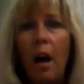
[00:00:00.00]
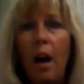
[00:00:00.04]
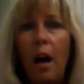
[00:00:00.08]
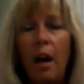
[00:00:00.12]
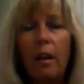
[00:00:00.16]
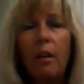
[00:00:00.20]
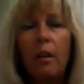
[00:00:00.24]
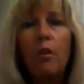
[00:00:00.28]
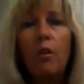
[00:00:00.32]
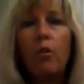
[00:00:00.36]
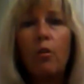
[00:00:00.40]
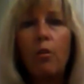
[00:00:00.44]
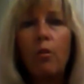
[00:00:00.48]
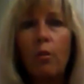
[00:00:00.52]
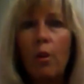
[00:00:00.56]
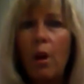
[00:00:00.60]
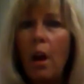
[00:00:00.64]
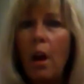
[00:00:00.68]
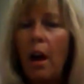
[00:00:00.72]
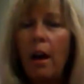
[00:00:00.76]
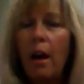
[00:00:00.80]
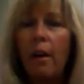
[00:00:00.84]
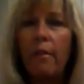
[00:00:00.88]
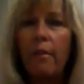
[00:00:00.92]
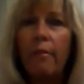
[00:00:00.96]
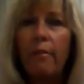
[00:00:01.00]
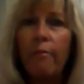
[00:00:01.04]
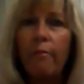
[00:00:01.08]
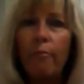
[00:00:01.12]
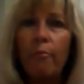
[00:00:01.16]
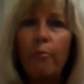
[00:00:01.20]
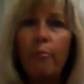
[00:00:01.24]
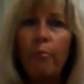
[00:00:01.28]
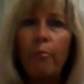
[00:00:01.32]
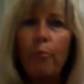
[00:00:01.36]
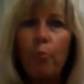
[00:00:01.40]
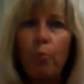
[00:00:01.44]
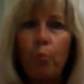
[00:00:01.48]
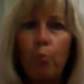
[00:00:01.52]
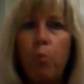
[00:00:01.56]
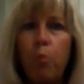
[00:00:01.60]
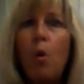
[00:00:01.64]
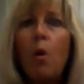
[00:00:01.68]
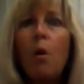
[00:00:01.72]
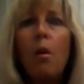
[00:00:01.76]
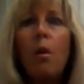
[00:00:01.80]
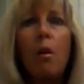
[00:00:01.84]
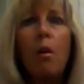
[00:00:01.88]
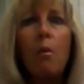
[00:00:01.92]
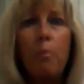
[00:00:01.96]
a
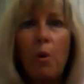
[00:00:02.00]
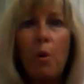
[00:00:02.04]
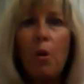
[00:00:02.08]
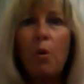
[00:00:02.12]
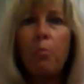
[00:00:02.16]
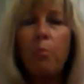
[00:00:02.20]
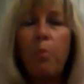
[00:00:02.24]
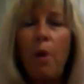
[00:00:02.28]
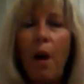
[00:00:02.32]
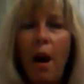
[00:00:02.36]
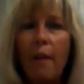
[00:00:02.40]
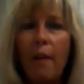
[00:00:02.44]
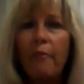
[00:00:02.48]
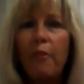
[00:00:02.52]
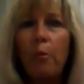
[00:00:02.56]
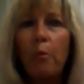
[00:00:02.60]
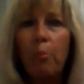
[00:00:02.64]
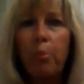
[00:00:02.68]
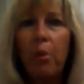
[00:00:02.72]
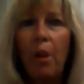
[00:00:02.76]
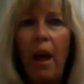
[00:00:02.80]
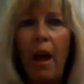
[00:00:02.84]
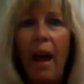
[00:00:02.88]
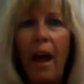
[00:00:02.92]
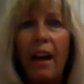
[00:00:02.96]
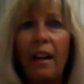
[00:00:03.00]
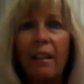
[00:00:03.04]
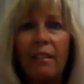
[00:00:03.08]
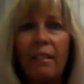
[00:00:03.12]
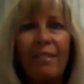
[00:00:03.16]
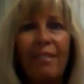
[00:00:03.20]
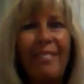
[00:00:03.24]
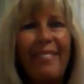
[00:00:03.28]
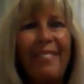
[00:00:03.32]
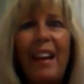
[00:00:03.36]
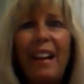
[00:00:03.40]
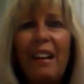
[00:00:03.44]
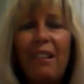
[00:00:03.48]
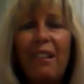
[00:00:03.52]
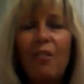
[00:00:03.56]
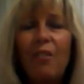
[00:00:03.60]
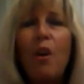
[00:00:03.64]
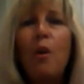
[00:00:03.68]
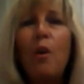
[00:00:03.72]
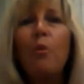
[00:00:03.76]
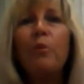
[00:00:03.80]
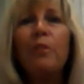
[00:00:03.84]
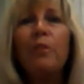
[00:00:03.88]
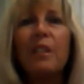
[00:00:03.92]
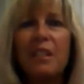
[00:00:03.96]
workable profit plan, let
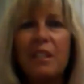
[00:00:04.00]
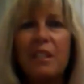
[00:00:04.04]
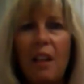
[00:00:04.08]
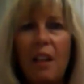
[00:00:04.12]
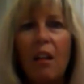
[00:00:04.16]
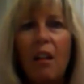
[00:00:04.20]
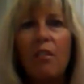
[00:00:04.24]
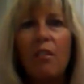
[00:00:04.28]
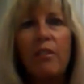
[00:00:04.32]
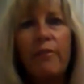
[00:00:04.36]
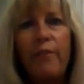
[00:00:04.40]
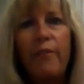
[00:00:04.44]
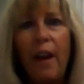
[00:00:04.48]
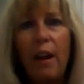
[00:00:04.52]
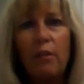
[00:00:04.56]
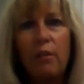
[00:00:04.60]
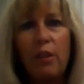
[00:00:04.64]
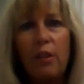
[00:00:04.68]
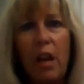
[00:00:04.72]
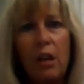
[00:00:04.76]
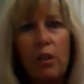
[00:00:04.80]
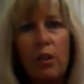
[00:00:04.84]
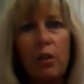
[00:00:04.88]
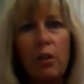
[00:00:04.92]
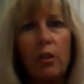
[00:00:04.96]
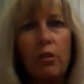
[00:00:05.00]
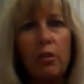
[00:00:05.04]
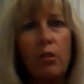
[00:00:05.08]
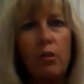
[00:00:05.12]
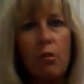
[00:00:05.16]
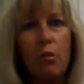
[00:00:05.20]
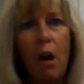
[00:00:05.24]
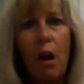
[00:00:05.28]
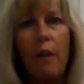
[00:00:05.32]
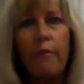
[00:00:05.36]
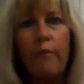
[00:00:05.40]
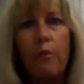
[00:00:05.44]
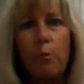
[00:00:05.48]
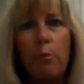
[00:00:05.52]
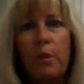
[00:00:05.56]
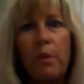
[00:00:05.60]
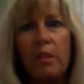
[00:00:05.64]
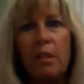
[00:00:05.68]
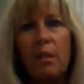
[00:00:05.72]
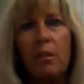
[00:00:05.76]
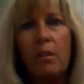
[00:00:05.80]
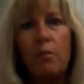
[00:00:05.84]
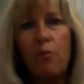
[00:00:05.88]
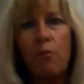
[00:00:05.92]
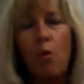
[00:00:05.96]
alone the solid foundation to drive your
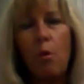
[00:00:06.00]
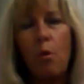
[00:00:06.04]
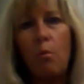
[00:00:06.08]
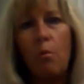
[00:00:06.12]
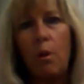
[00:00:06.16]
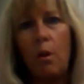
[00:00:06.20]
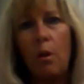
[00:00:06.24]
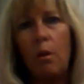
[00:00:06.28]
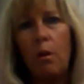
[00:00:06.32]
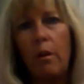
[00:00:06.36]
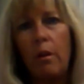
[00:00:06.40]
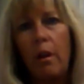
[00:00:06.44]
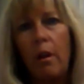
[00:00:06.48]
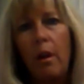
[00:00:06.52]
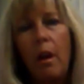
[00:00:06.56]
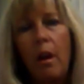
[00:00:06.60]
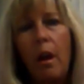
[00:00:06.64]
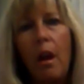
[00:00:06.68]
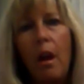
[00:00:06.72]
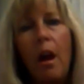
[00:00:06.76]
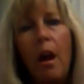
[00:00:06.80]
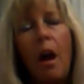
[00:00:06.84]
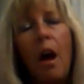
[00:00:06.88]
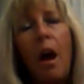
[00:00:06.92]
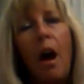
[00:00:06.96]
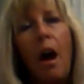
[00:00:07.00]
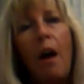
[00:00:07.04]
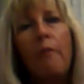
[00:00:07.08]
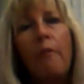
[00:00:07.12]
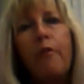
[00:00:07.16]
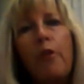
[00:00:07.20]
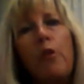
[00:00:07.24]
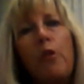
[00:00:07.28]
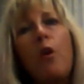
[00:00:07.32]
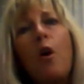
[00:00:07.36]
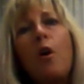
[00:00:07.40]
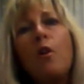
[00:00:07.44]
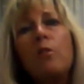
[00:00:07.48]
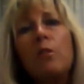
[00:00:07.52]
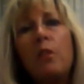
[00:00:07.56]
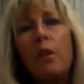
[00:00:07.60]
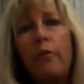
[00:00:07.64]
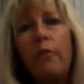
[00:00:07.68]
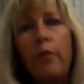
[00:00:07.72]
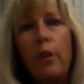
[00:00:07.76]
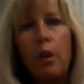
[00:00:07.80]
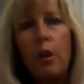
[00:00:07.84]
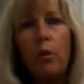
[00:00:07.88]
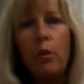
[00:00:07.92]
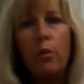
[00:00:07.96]
business forward. And for those of
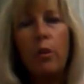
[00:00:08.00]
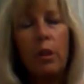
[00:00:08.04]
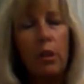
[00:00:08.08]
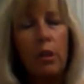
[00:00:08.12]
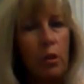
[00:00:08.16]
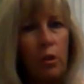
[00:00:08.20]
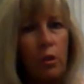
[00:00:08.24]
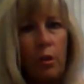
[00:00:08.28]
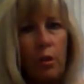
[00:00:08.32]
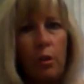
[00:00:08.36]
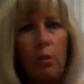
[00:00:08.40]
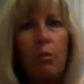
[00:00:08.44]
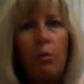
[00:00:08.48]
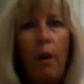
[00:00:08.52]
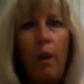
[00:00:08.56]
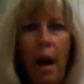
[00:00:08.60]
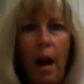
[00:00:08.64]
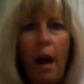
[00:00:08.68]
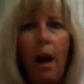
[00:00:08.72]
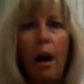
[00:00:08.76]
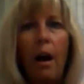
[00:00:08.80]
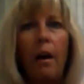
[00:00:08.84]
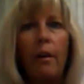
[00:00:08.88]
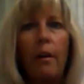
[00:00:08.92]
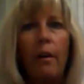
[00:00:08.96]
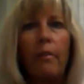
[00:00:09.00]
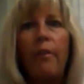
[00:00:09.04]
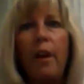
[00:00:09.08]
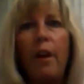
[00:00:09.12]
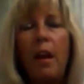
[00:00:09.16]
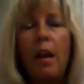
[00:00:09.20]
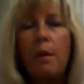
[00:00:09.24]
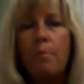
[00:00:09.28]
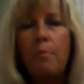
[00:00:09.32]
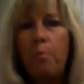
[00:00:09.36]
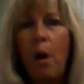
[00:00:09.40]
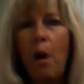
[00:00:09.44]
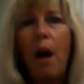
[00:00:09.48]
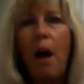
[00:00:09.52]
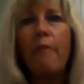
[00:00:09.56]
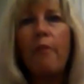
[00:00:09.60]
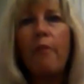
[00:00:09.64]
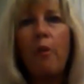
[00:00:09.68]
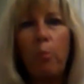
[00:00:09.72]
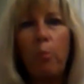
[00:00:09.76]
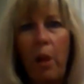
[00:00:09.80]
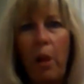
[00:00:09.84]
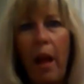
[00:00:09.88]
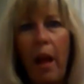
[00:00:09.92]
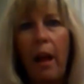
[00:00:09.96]
you that do have a profit
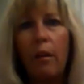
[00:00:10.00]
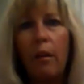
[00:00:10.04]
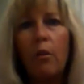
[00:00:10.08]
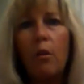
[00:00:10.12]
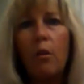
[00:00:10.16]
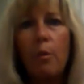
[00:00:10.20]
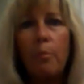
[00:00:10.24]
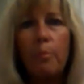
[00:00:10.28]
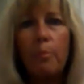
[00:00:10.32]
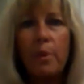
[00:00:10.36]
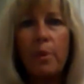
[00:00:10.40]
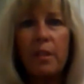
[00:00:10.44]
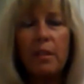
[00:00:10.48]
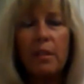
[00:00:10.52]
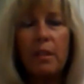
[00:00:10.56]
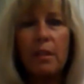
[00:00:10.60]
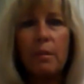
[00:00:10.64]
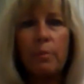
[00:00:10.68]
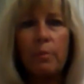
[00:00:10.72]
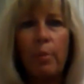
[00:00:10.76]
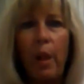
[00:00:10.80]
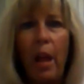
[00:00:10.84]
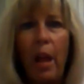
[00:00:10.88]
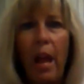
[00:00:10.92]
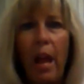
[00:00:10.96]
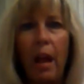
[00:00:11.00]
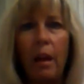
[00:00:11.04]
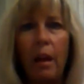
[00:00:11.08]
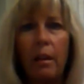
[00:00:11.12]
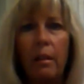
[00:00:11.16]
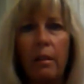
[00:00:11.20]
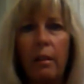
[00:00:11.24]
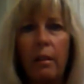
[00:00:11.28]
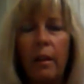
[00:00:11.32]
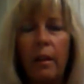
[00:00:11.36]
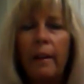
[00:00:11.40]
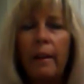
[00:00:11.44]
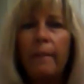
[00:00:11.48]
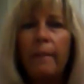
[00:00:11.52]
plan or a business plan,